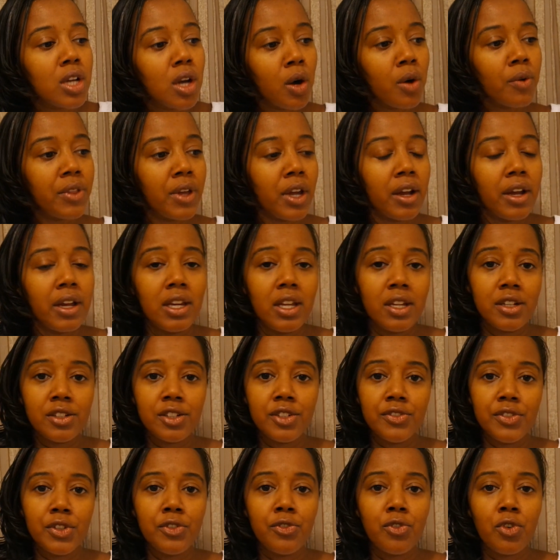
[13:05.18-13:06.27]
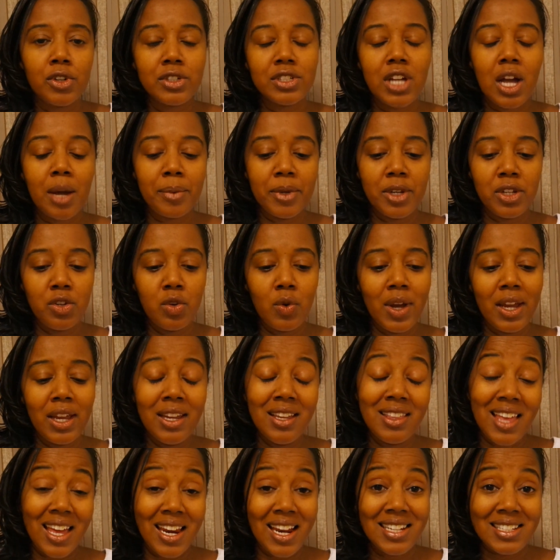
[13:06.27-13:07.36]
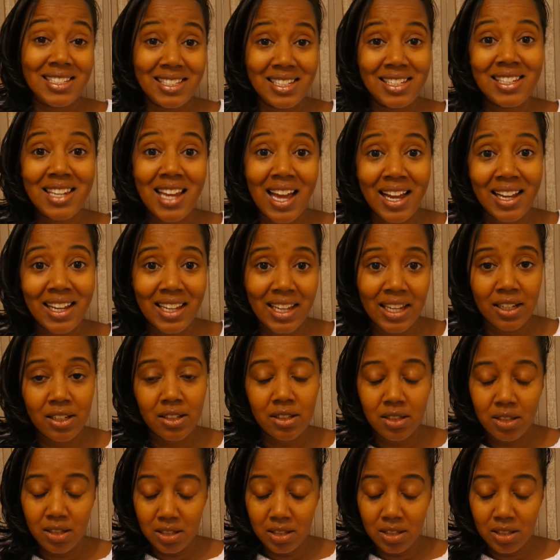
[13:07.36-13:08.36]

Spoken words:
go there and interview for a job in the UAE that I did not get.